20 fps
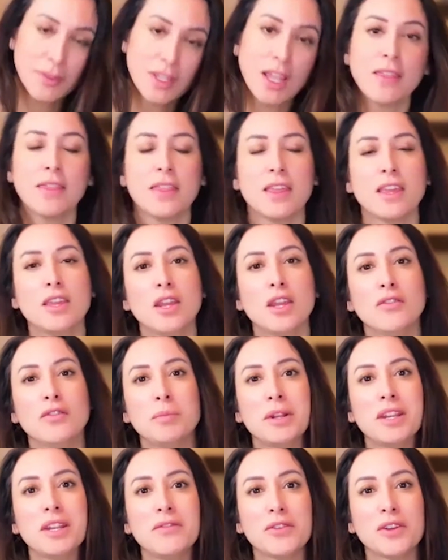Thank you,
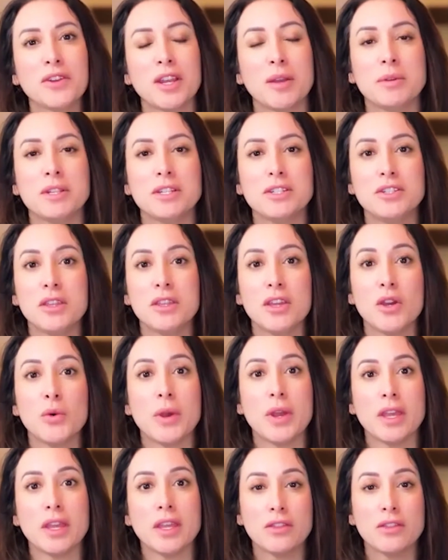everybody, for coming to the
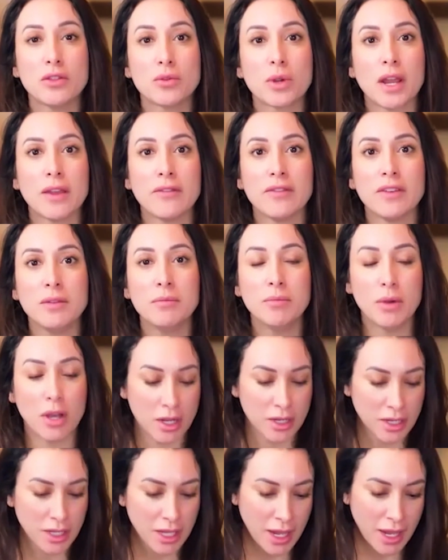Awaken Thriving
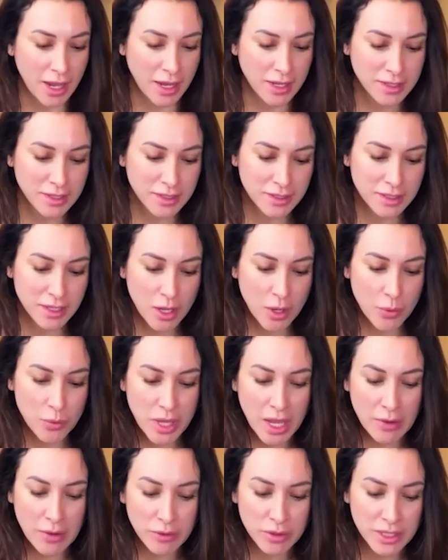podcast. We
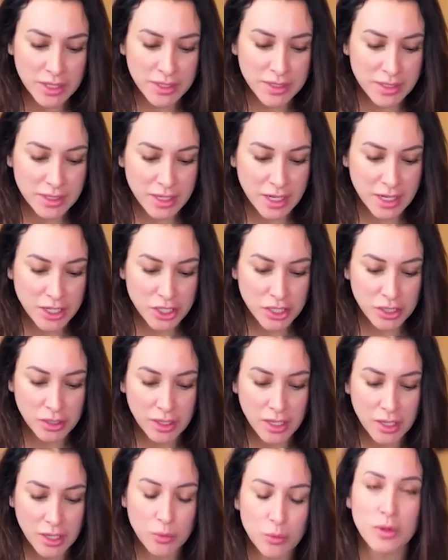have with us today
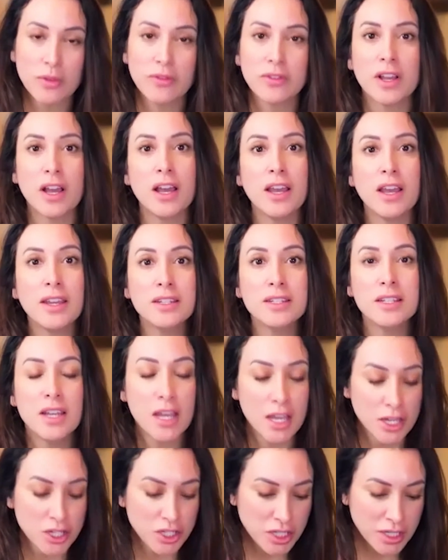Jillian Rifkind.
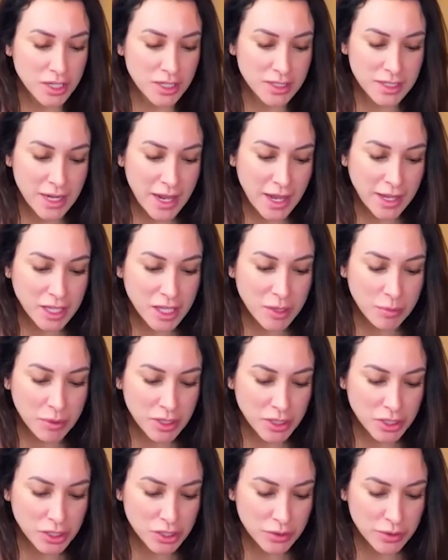She is an
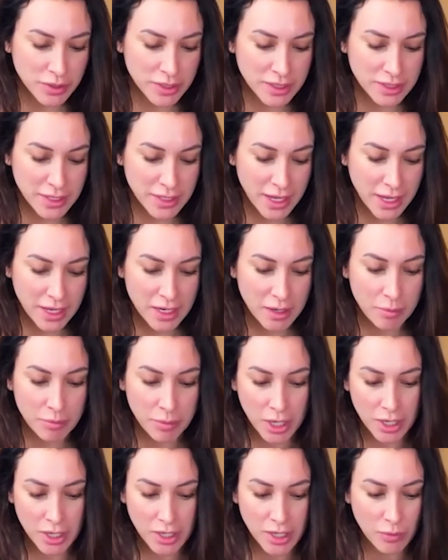acupuncturist and a
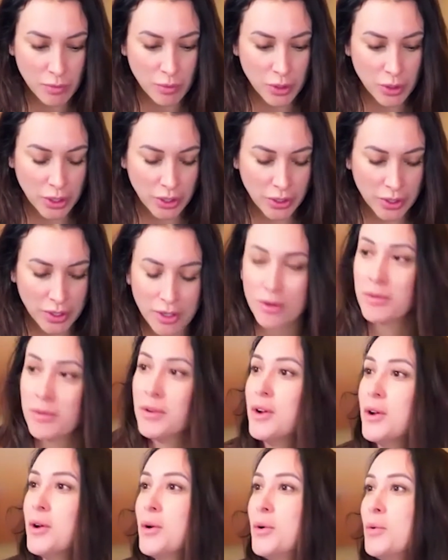body worker.
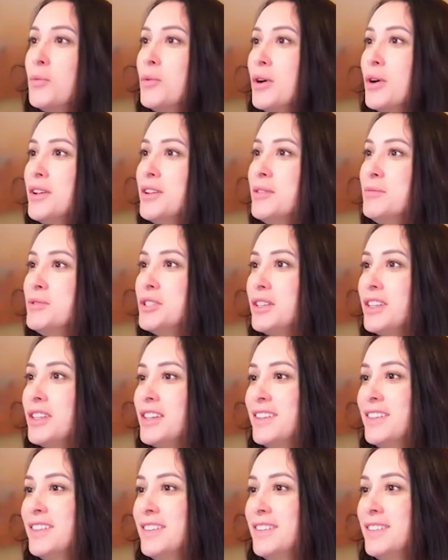Welcome, Jillian.